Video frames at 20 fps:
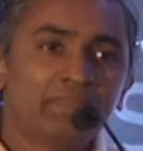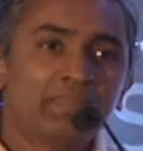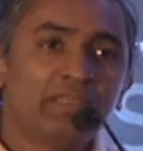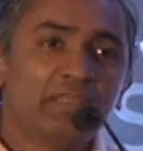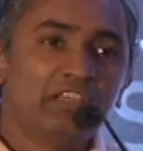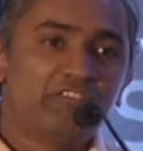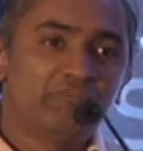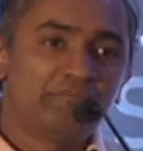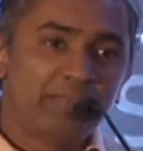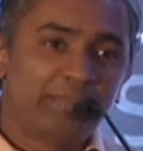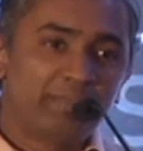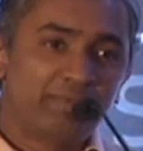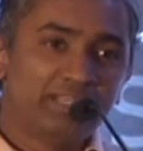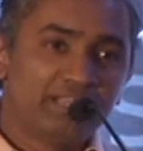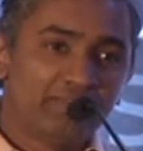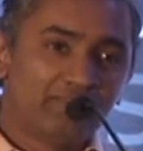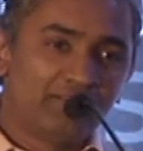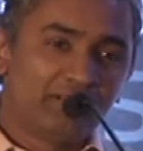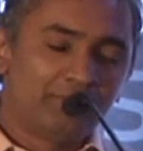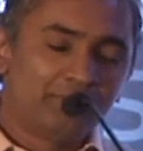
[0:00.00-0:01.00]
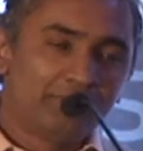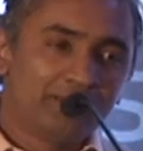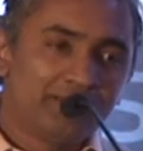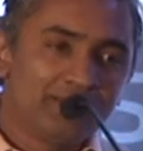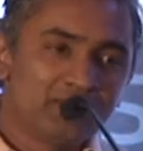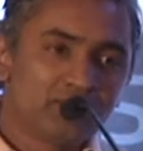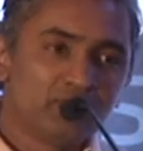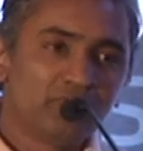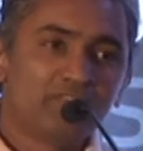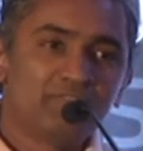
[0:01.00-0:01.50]
if people give
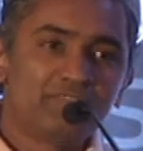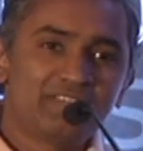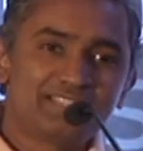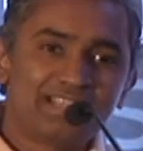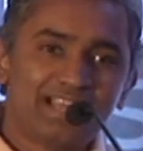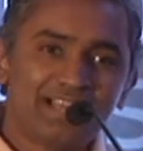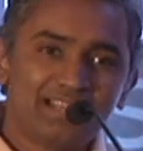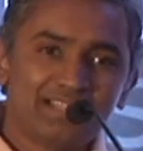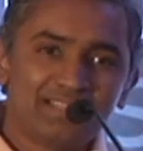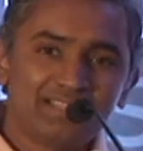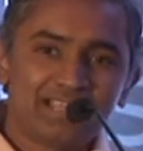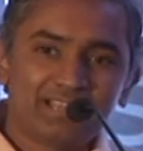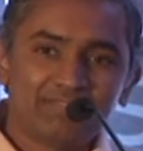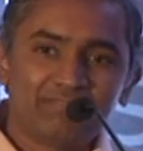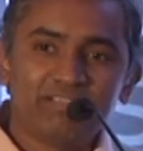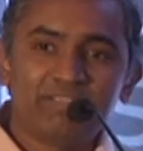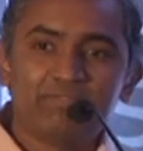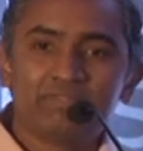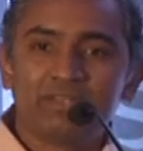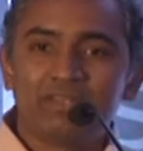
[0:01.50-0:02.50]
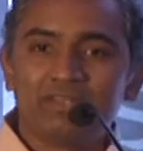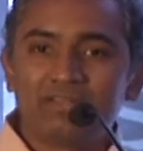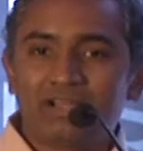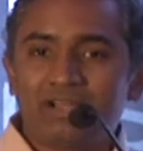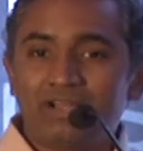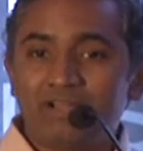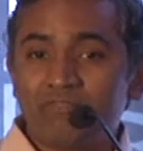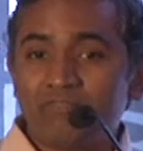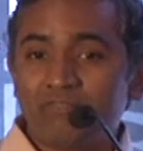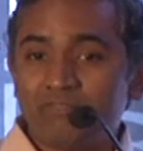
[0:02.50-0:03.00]
complaints. So we've decided that we will
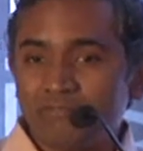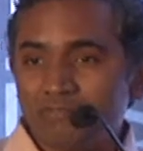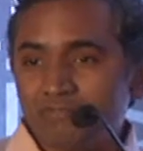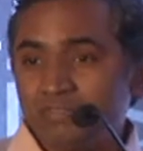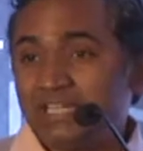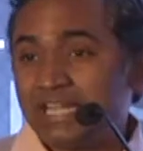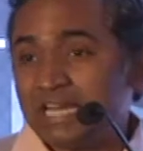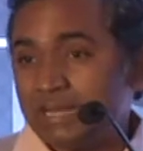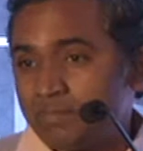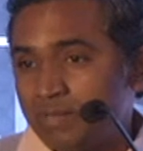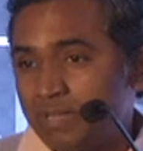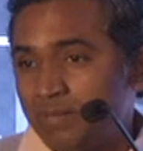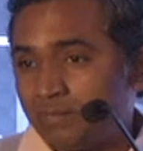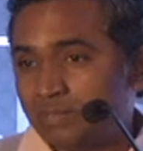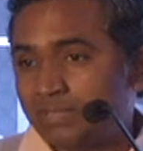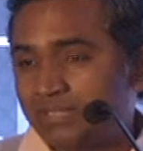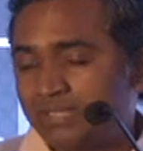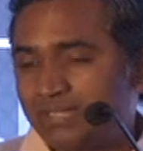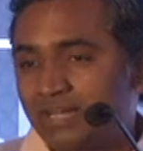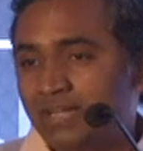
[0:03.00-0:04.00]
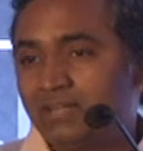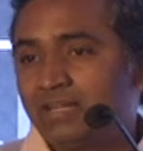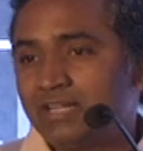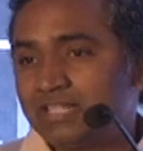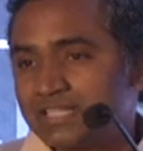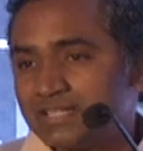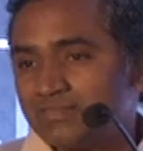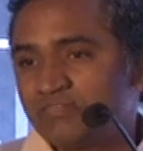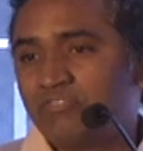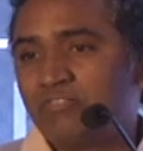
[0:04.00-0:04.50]
uh, tell people that
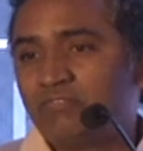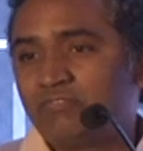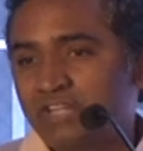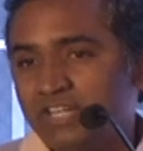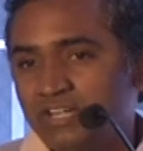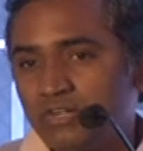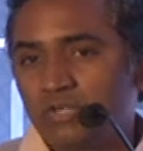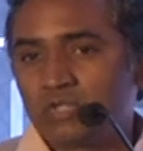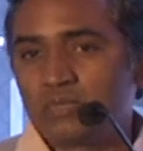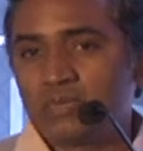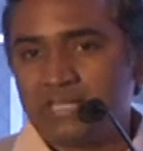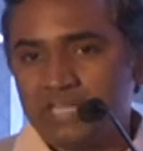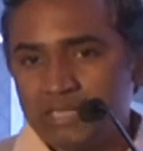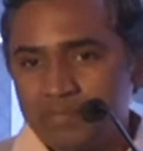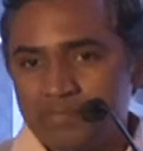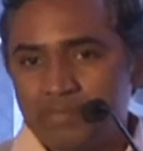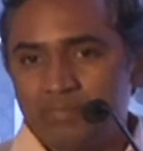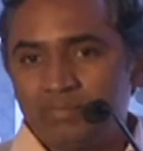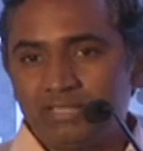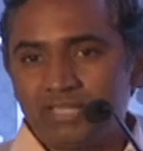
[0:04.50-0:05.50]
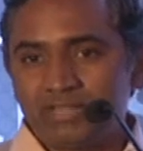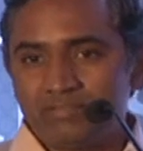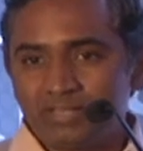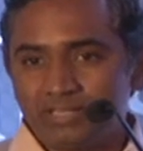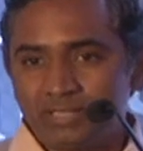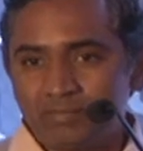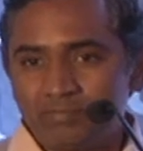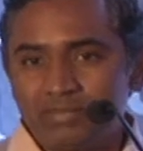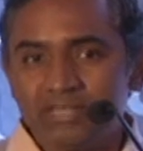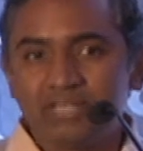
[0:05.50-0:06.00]
unless 15 or 20 people give a
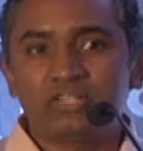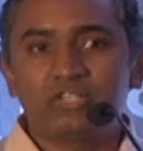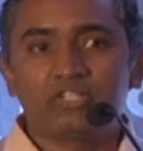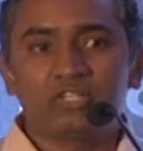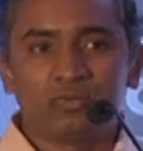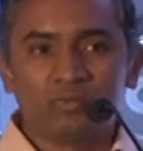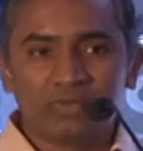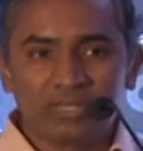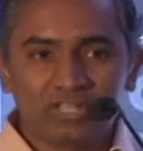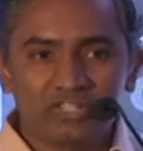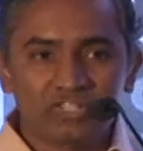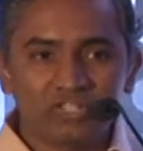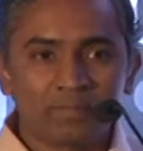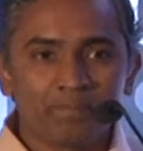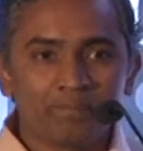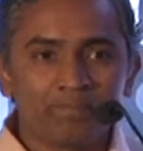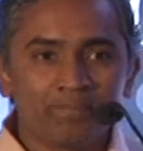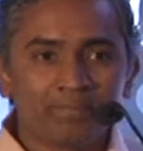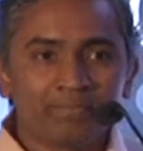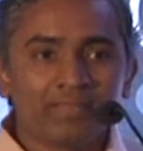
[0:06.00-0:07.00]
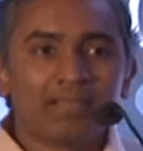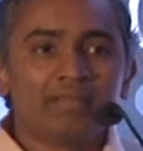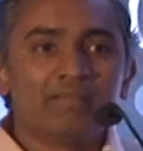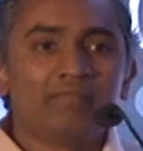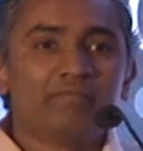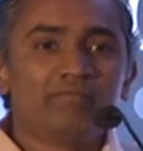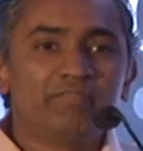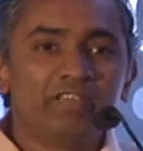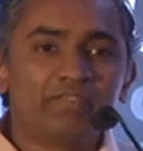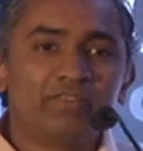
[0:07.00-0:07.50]
complaint in your village,
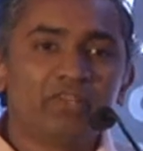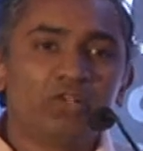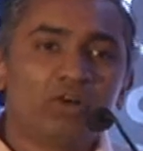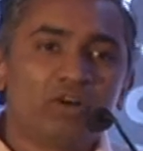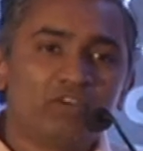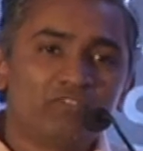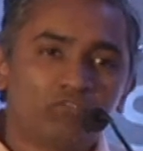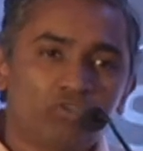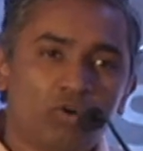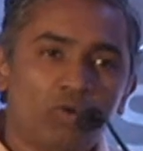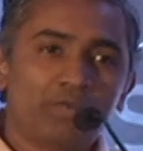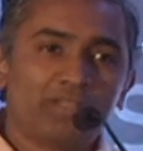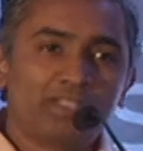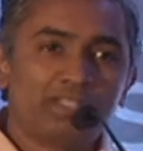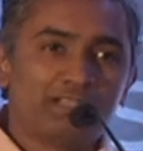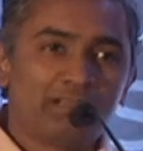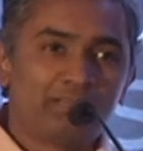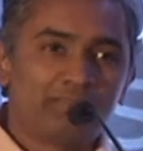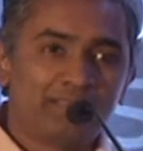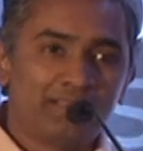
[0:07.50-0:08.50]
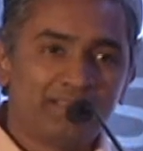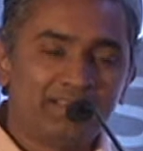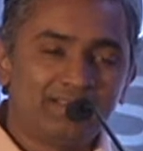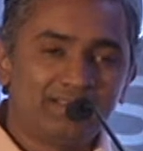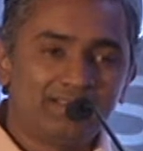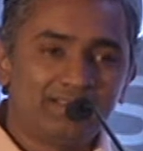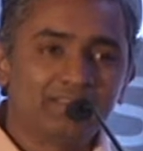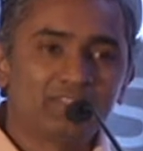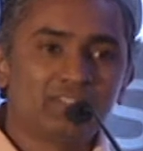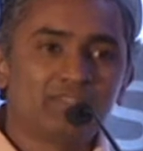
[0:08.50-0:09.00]
we will not forward the complaint.
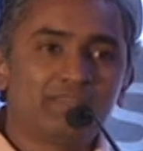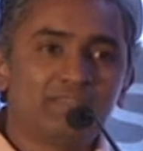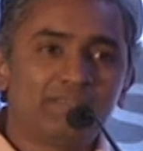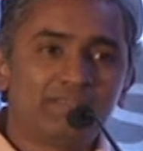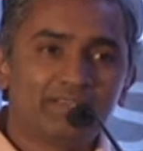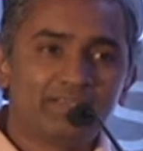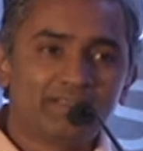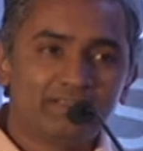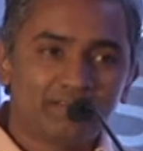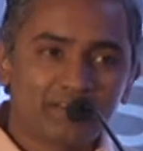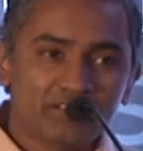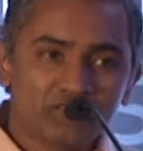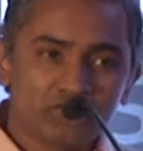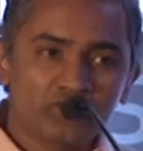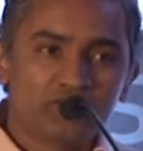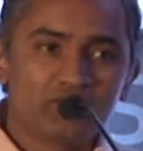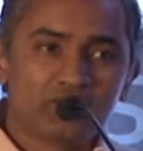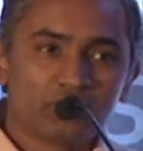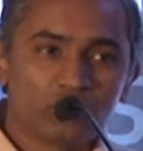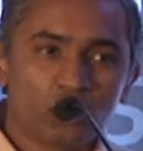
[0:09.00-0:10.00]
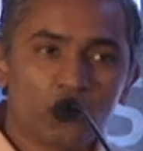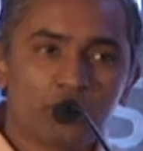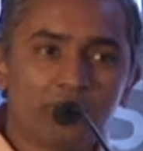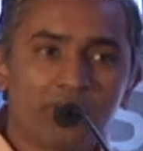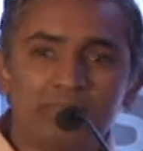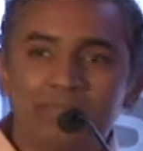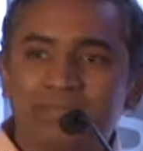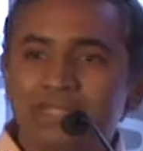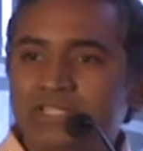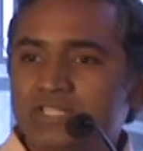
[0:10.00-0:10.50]
So we will register a group
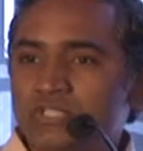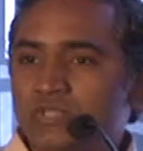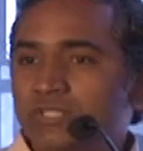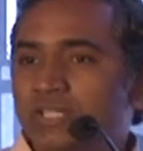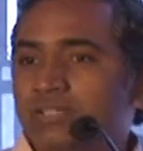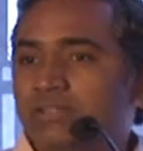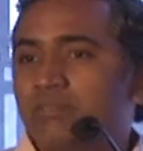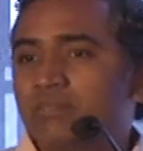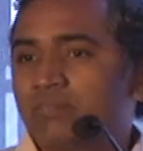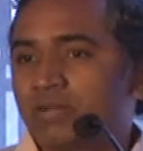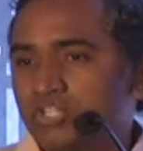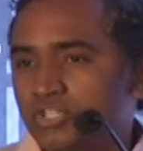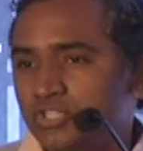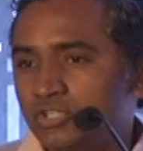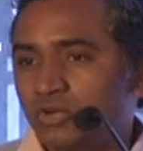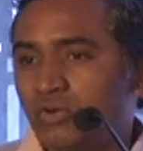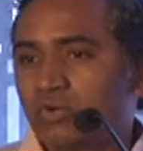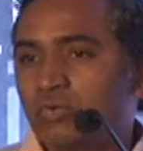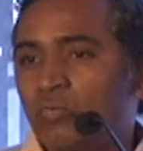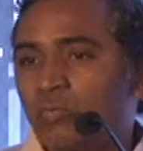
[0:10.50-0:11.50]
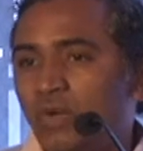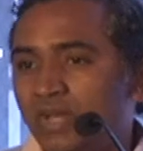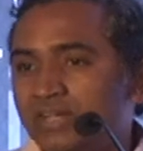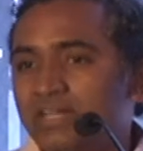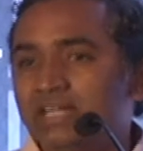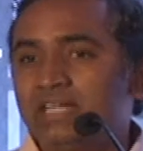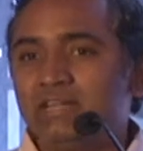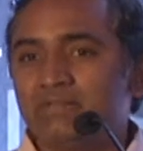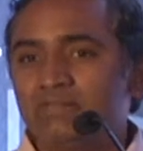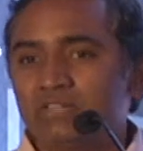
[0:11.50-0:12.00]
complaint so that the pressure on one
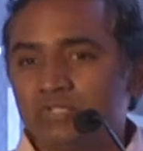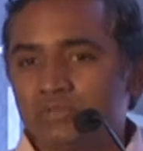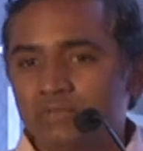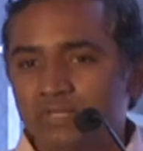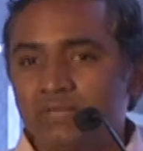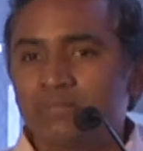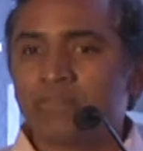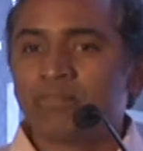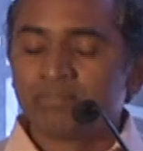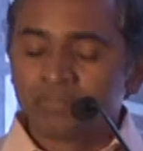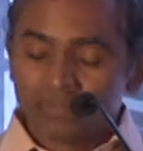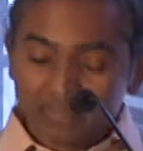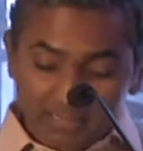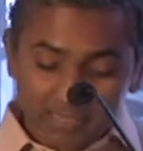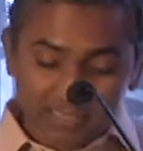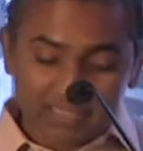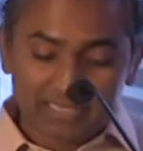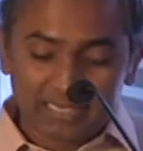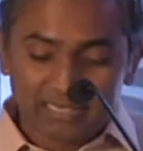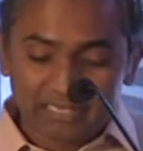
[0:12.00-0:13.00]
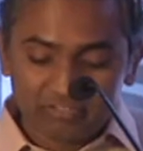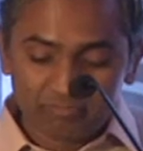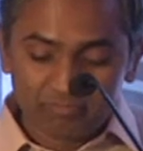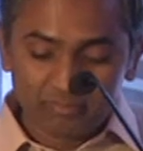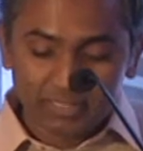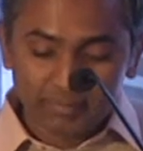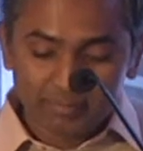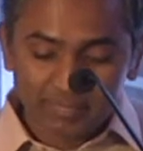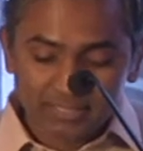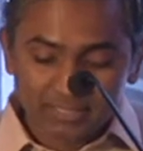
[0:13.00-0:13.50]
individual is kind of
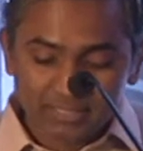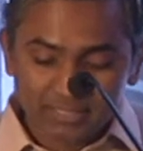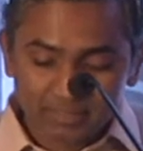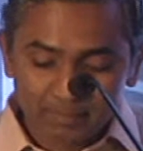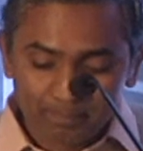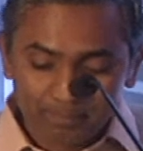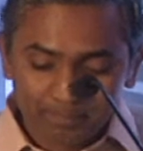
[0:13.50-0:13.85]
minimized.